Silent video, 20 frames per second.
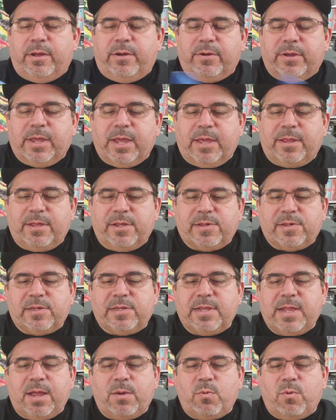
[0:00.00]
Okay, this
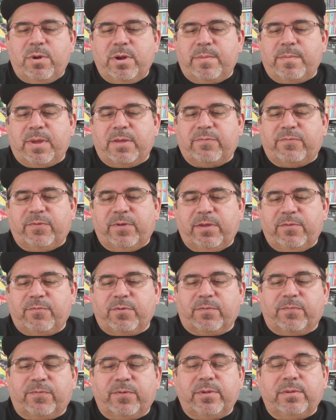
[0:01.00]
is not one of my
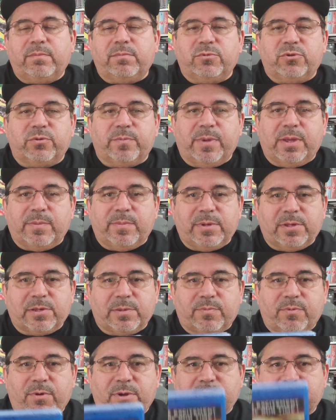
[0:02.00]
favorite films, you may be
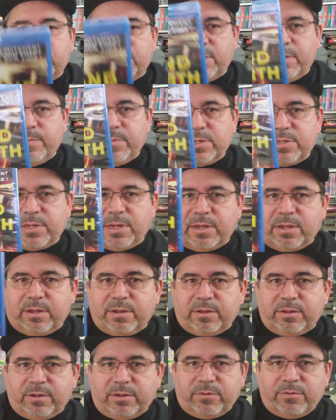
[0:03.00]
surprised to hear me
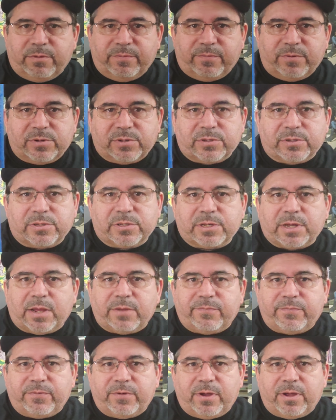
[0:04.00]
say. Uh, Universal
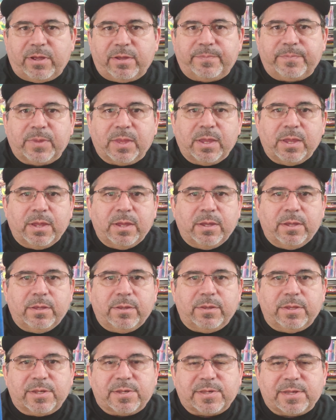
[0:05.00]
Sci-Fi,
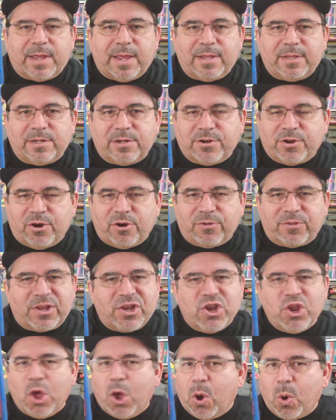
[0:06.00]
This Island Earth.
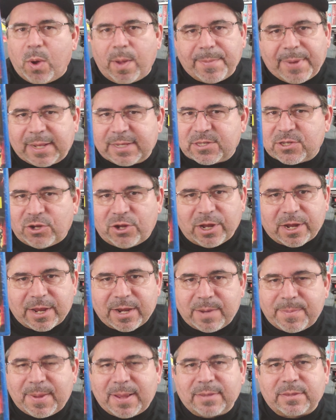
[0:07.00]
No, I'm not
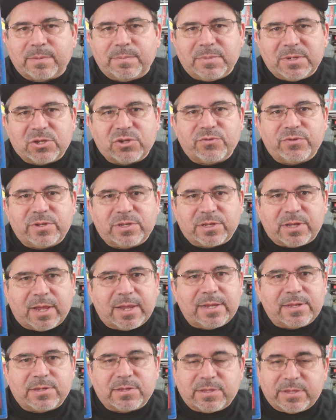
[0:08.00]
talking about the Mystery
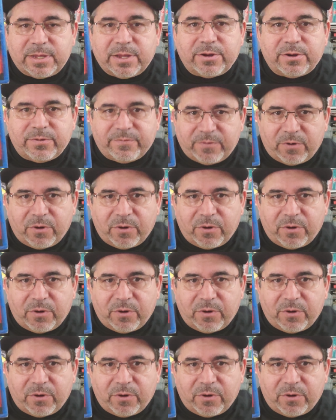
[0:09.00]
Science Theater